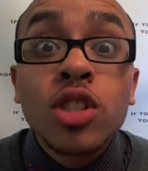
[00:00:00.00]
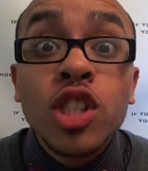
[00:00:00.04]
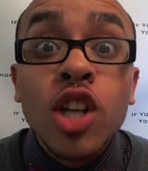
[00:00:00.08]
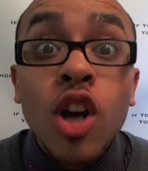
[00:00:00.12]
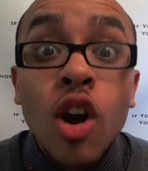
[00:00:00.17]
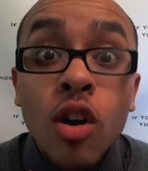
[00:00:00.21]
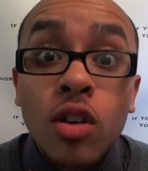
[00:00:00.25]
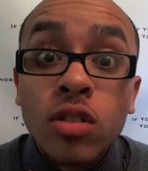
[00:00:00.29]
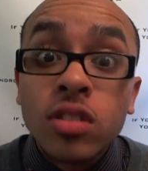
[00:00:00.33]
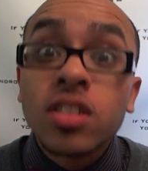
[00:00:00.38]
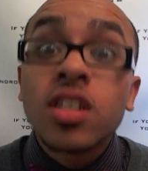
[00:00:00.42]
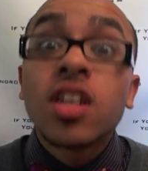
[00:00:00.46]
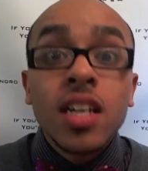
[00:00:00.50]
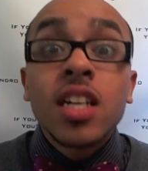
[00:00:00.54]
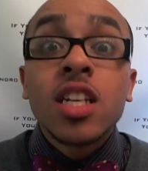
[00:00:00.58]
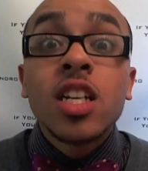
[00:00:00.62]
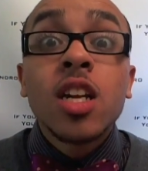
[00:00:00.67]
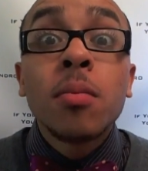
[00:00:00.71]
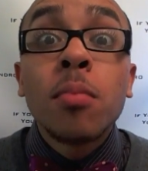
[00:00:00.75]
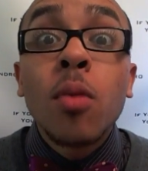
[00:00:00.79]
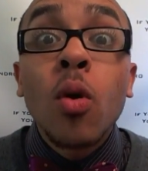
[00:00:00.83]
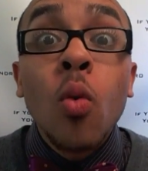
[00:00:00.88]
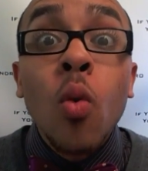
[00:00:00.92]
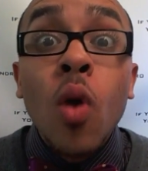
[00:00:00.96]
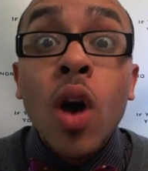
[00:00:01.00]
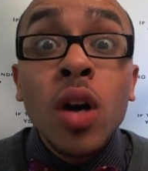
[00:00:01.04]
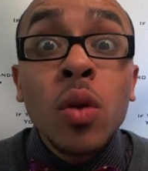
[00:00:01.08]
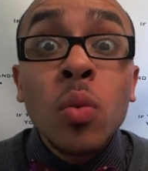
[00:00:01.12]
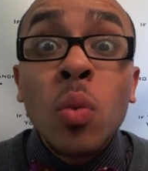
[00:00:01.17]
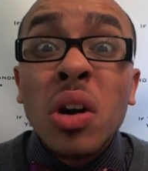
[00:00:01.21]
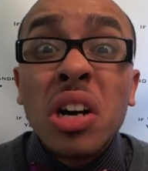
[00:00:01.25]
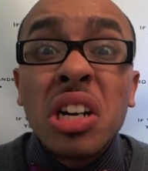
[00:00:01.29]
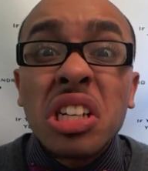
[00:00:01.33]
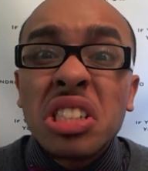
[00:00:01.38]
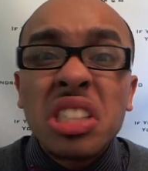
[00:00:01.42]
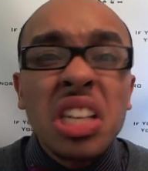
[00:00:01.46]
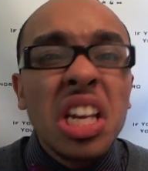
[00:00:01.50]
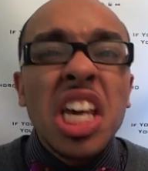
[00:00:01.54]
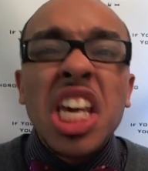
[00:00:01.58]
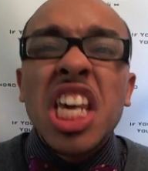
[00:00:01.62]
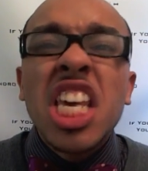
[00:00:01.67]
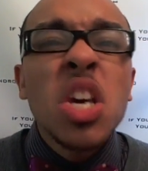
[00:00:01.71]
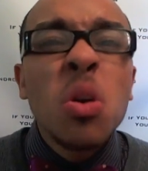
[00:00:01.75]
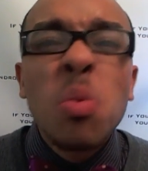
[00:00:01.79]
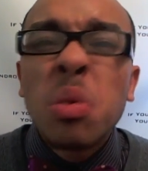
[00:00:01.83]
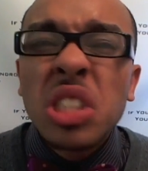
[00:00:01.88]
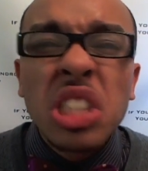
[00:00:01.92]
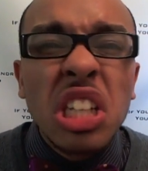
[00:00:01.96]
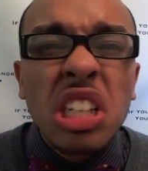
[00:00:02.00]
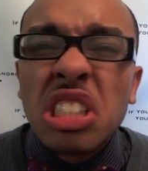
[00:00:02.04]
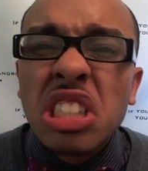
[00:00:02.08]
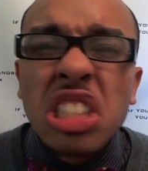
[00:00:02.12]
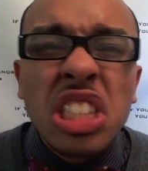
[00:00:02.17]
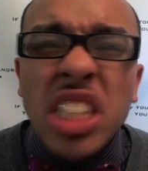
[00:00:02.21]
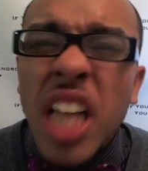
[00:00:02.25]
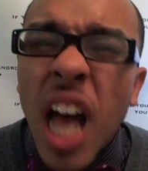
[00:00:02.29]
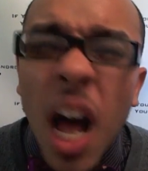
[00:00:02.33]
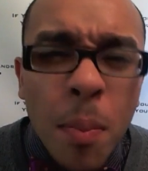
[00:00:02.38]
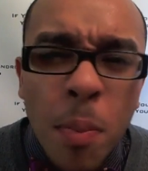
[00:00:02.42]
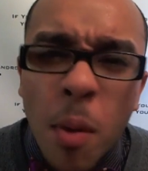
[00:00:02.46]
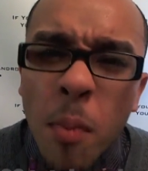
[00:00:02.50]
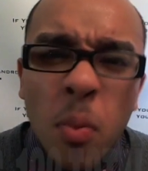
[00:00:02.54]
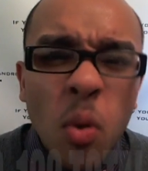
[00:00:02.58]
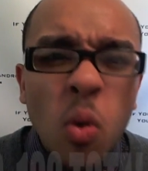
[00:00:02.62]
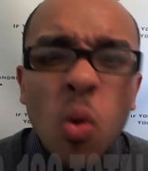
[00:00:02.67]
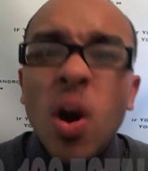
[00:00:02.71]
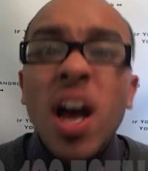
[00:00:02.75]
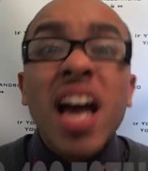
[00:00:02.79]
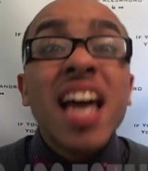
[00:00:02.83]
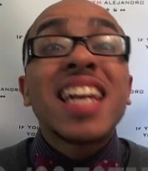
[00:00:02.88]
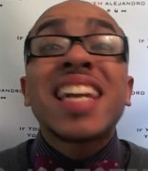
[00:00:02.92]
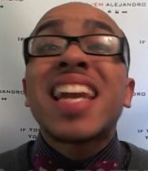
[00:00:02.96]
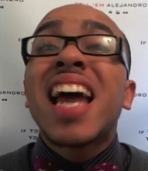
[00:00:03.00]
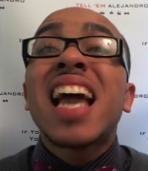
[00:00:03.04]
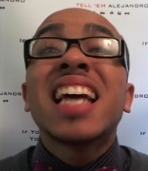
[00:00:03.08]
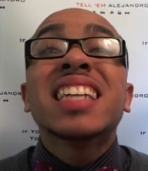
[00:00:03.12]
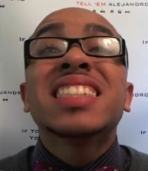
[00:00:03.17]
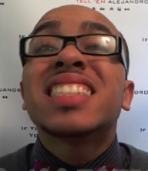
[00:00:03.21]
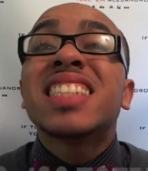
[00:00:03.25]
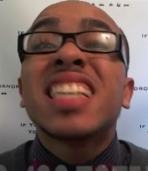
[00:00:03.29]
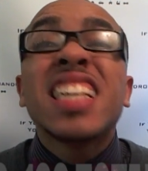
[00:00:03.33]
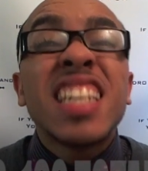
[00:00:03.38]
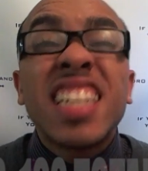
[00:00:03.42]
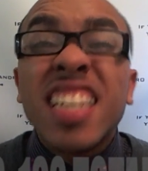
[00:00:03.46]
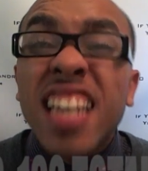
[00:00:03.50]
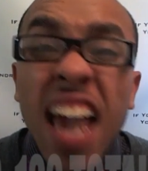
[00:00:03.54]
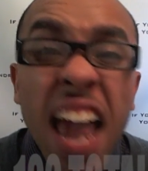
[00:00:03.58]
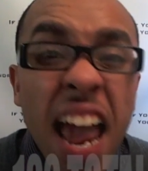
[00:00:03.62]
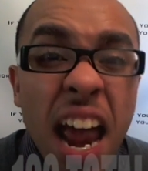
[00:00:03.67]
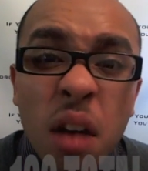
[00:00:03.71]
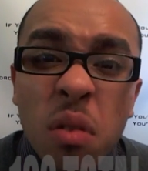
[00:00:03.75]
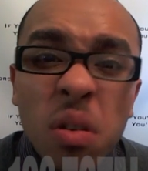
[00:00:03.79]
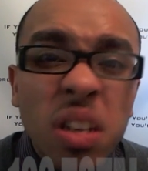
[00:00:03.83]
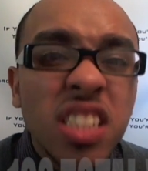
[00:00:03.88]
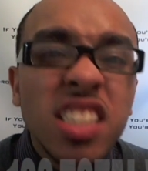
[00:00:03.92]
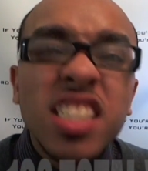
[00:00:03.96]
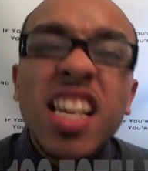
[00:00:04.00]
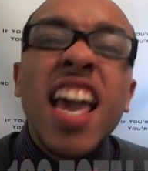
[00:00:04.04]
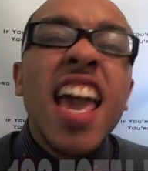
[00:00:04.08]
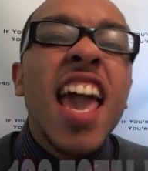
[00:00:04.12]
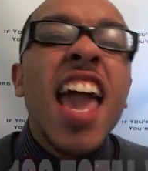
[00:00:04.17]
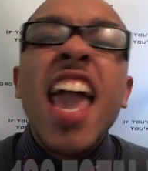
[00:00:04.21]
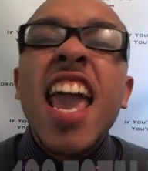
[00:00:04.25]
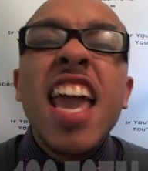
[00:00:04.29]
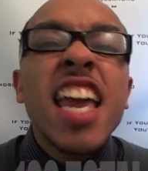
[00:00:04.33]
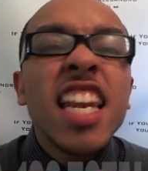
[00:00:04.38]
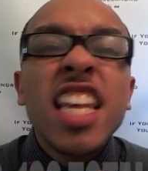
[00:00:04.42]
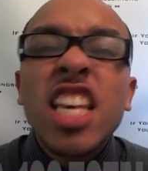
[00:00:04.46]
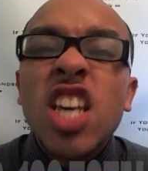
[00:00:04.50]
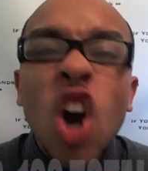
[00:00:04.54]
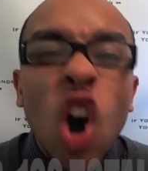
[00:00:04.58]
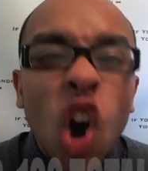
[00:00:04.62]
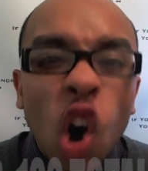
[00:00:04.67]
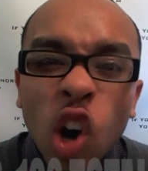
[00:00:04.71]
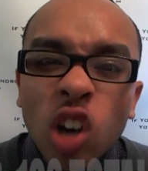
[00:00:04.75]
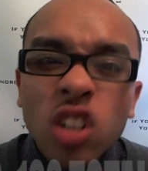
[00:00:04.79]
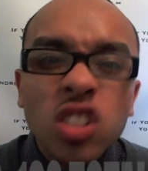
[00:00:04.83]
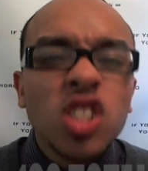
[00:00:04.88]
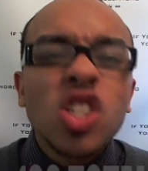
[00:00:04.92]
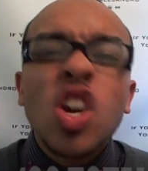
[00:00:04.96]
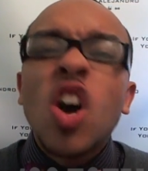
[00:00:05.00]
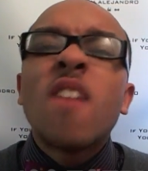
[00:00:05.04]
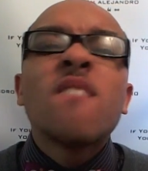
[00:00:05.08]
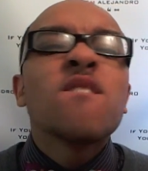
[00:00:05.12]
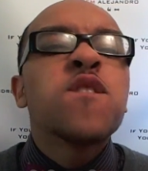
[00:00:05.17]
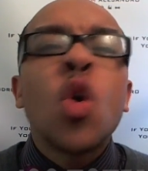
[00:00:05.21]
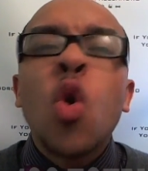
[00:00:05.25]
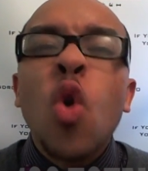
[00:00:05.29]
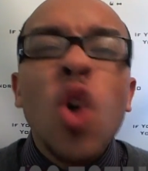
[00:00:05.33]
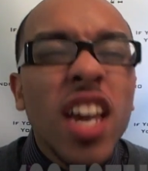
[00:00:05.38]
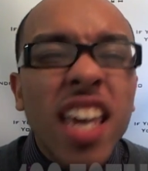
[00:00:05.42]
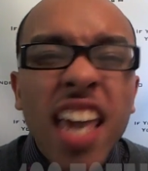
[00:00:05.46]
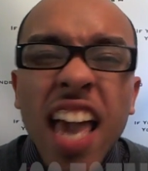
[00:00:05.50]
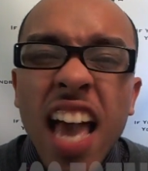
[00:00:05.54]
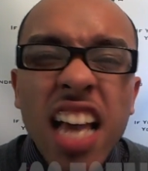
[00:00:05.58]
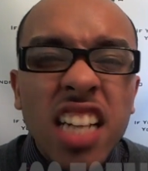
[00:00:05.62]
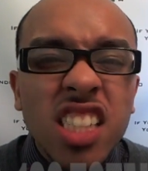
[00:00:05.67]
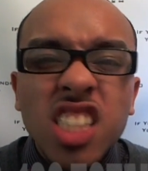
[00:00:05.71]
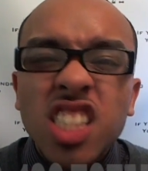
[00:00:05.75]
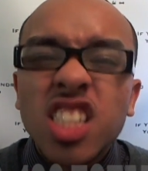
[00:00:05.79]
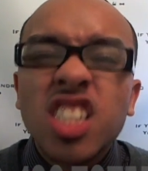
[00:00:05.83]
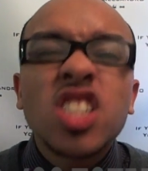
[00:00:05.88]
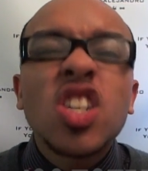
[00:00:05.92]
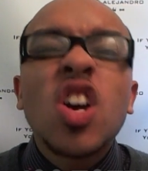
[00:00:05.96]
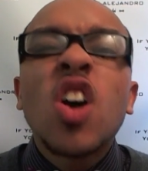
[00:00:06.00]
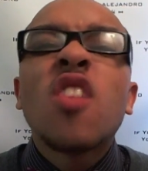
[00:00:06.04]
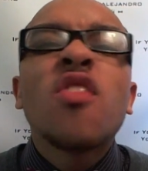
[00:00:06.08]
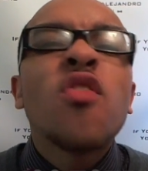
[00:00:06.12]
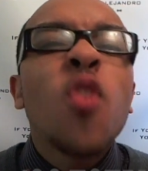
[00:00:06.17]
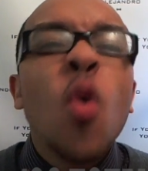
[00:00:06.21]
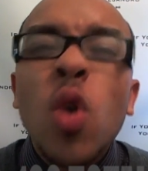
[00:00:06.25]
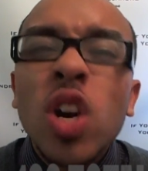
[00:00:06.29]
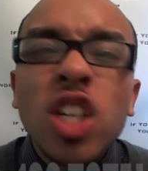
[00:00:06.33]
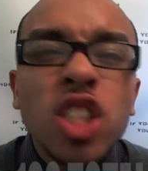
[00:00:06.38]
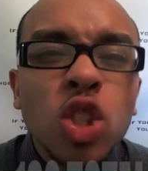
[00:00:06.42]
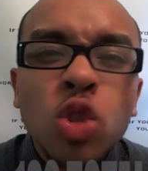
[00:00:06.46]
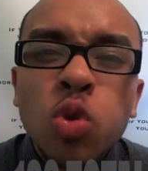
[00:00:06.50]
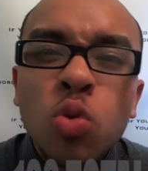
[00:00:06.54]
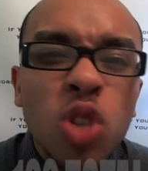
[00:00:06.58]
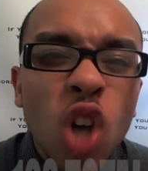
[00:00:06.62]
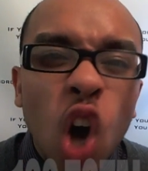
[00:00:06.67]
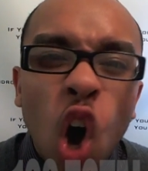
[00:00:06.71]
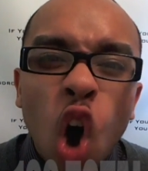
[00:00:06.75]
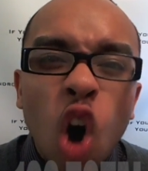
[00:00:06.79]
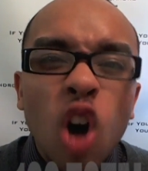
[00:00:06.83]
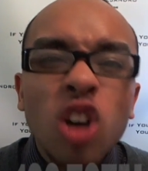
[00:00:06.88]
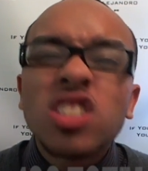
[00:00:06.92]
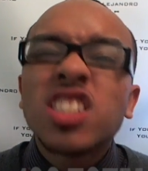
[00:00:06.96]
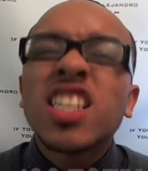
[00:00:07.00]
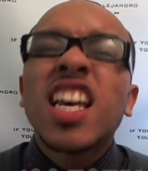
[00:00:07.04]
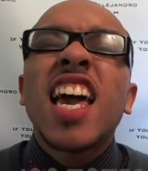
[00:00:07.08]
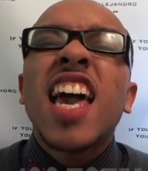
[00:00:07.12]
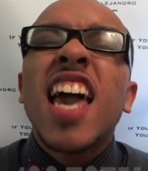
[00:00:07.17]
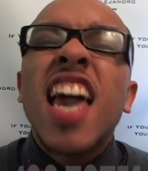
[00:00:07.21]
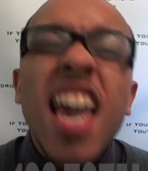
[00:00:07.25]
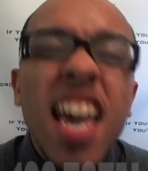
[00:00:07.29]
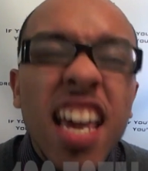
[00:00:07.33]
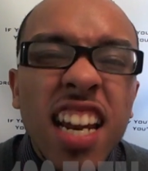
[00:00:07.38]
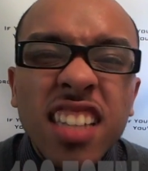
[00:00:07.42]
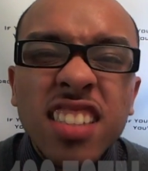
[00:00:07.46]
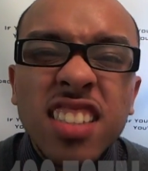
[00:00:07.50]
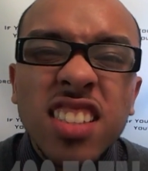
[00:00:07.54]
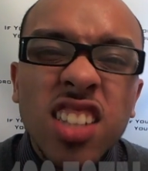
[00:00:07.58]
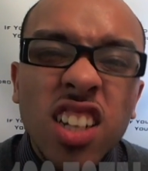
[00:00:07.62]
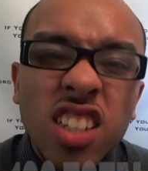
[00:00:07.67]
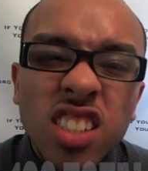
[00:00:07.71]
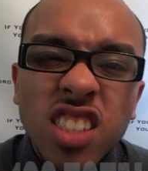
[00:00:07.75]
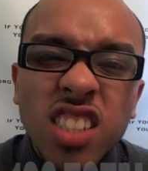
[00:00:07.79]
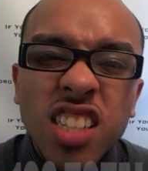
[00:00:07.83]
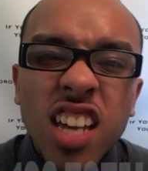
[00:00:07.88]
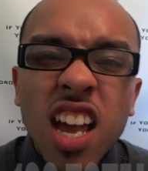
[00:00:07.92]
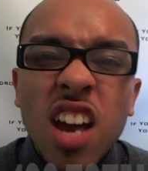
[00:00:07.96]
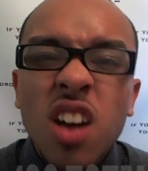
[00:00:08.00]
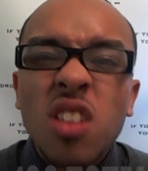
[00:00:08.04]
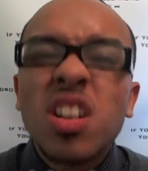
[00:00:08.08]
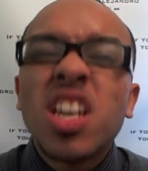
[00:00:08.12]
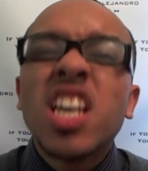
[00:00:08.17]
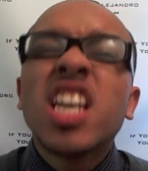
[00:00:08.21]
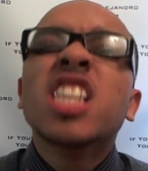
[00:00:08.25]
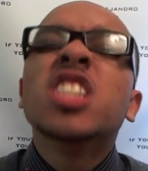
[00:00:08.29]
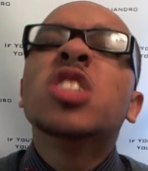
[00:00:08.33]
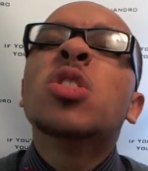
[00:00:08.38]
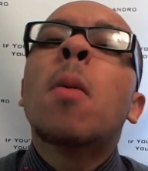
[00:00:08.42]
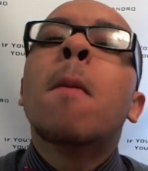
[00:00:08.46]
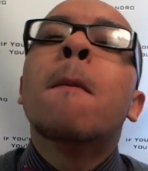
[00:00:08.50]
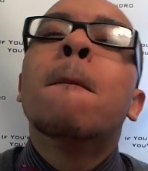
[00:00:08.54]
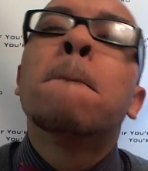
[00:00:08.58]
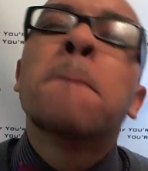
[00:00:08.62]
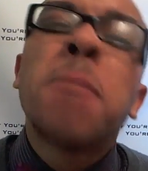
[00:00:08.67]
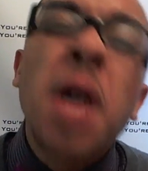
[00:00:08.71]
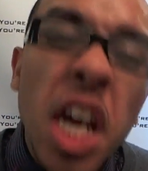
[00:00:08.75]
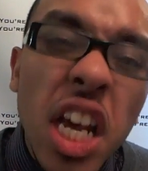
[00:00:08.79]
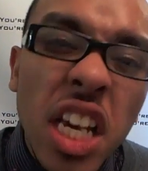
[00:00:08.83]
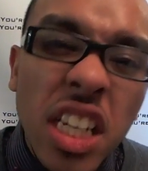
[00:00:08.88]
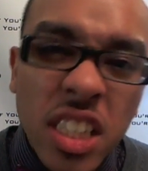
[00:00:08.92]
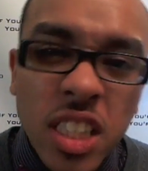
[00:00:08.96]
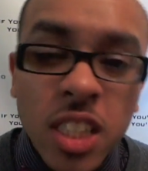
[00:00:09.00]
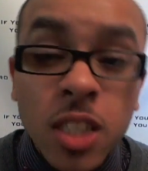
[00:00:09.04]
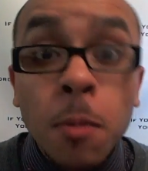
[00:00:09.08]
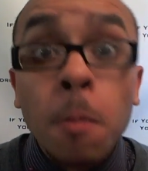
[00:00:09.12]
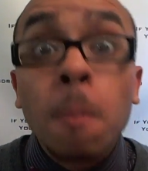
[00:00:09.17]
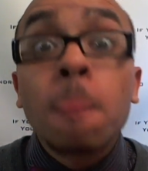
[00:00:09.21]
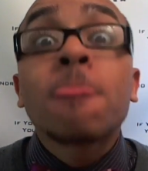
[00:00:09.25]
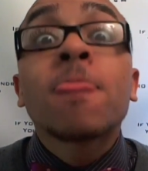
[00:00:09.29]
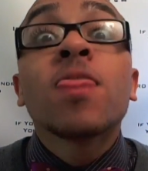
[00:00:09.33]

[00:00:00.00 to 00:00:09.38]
Charles. Number 1 was he was unstoppable. 19 carries, 80 yards, 4 catches, 42 yards, and a touchdown. He's a beast.